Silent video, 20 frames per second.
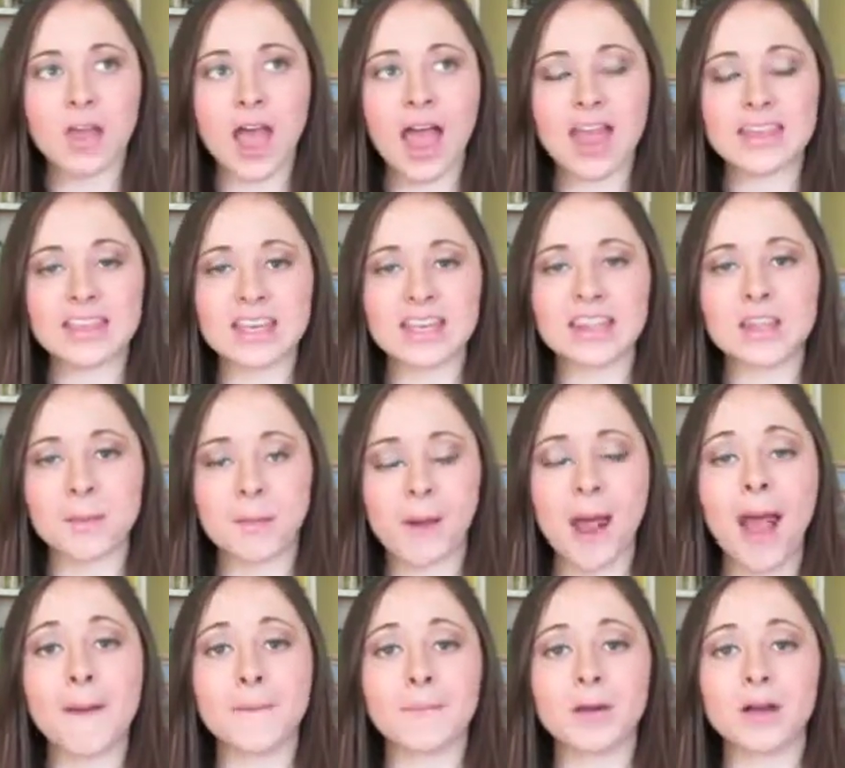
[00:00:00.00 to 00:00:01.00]
I think the
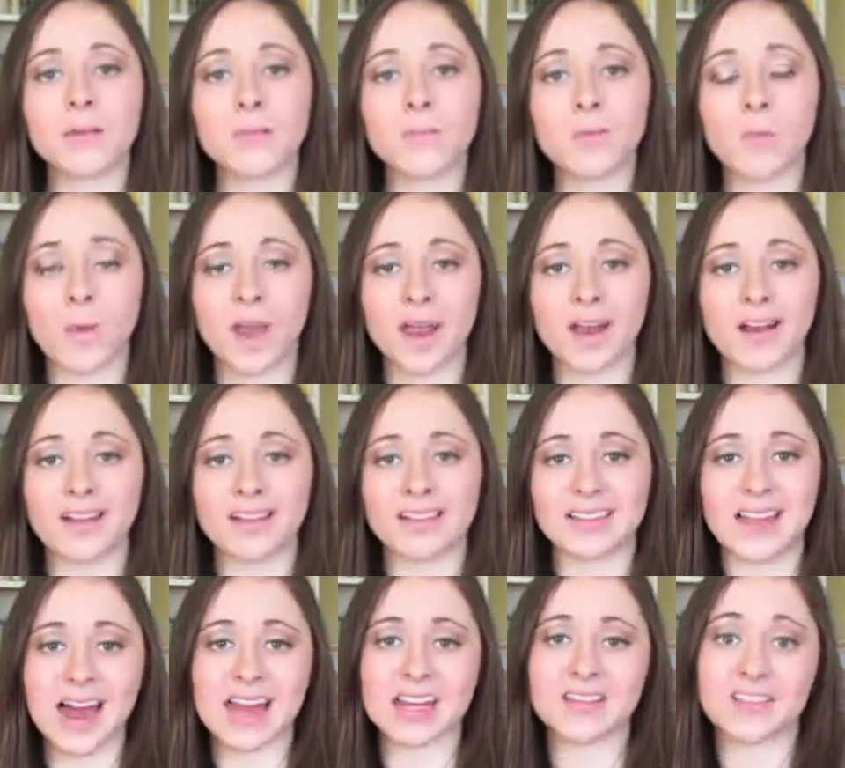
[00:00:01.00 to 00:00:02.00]
problem where a
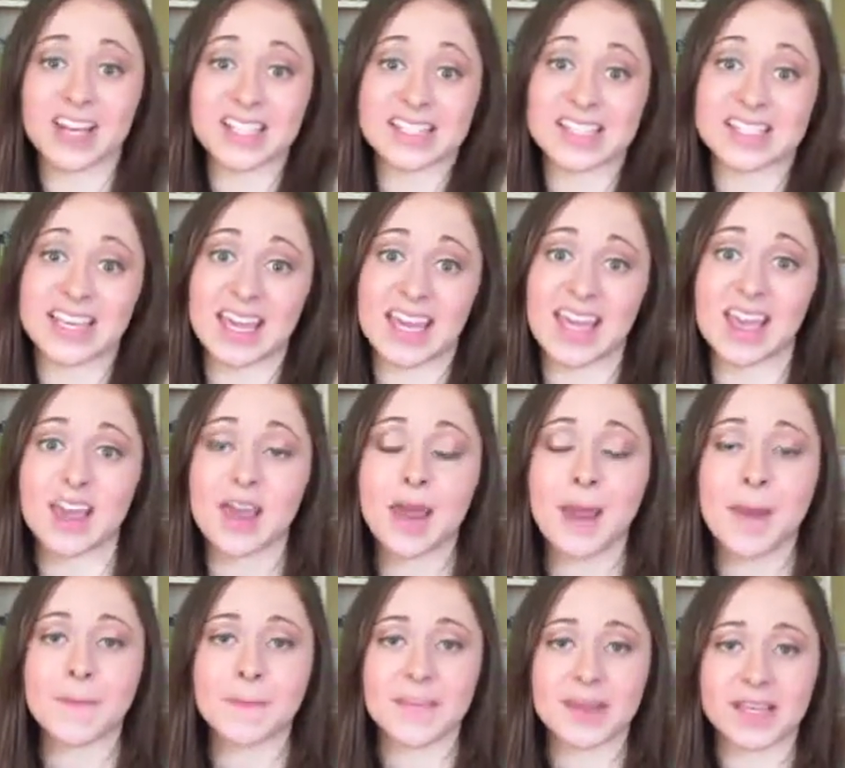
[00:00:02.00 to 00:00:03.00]
lot of us get
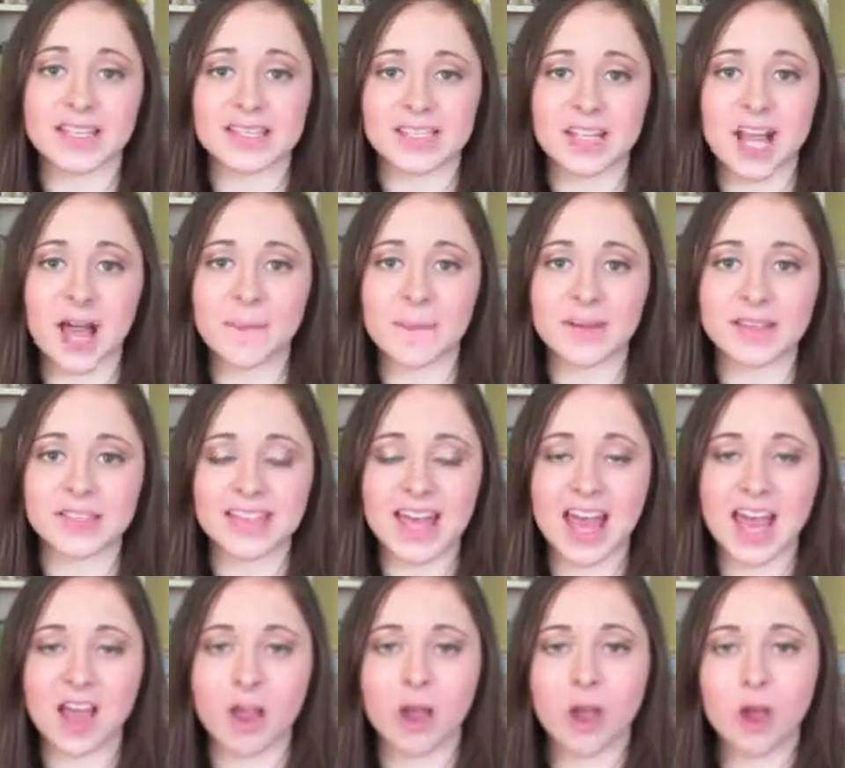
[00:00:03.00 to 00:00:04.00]
mixed up is
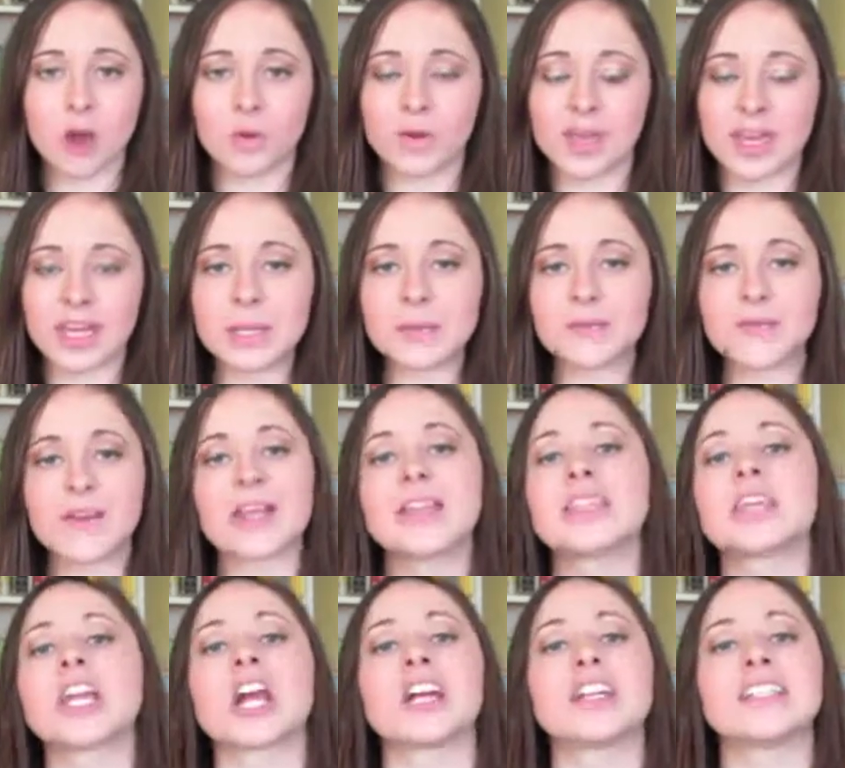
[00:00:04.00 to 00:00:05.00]
that we end up
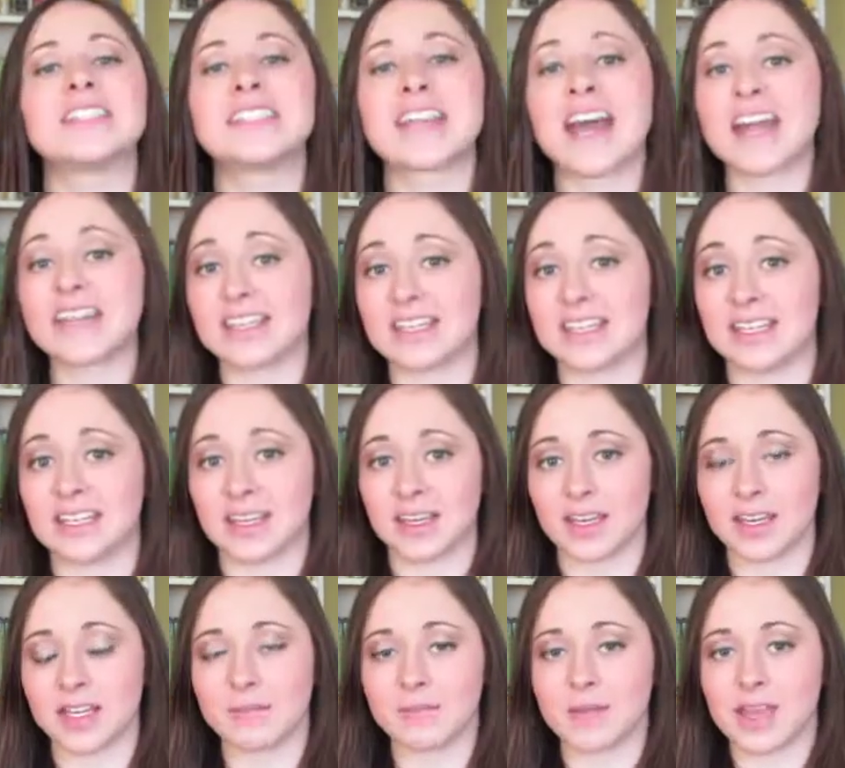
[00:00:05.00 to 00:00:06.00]
finding our
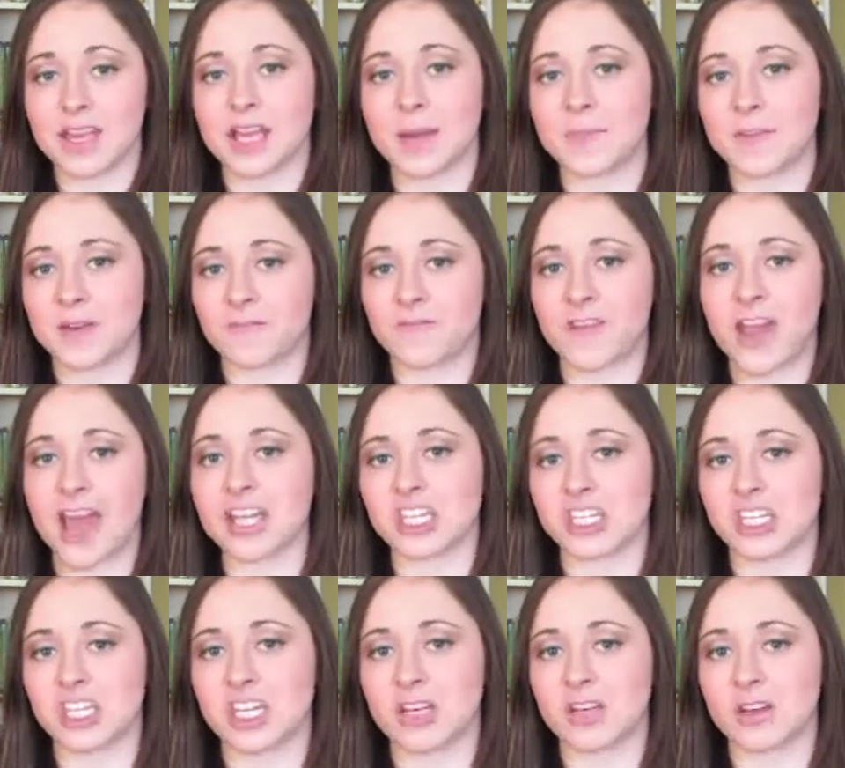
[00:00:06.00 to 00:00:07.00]
identity in makeup and
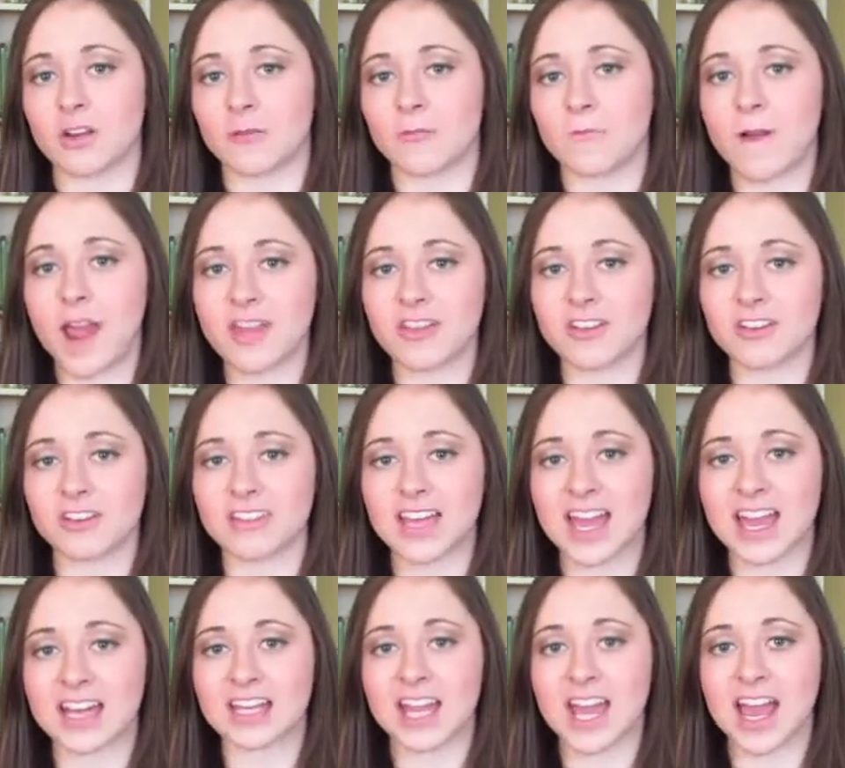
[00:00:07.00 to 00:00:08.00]
fashion rather
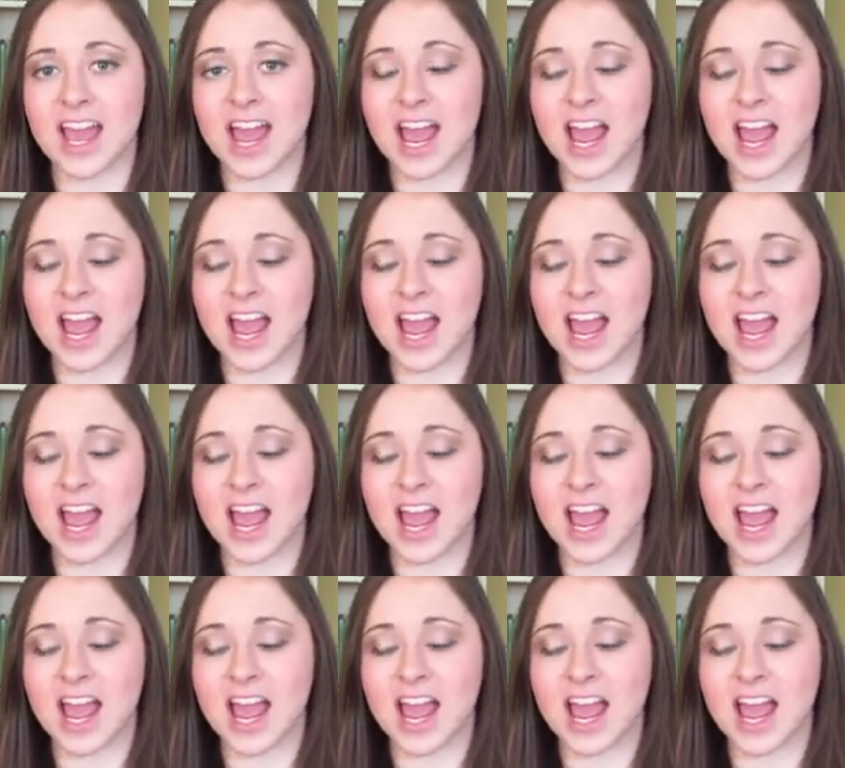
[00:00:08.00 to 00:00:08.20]
than